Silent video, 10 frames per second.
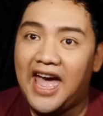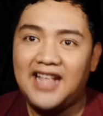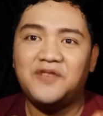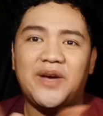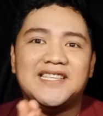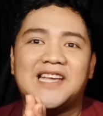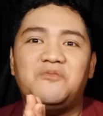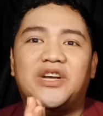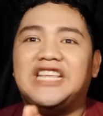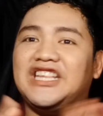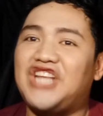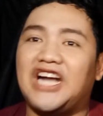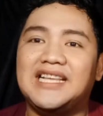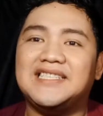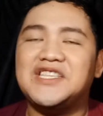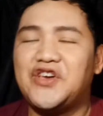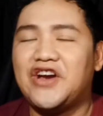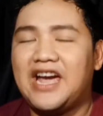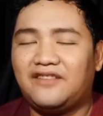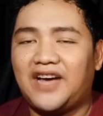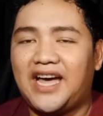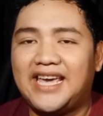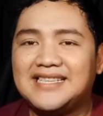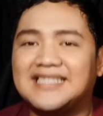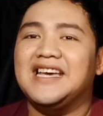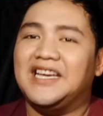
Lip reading: And when someone did not listen to your advice,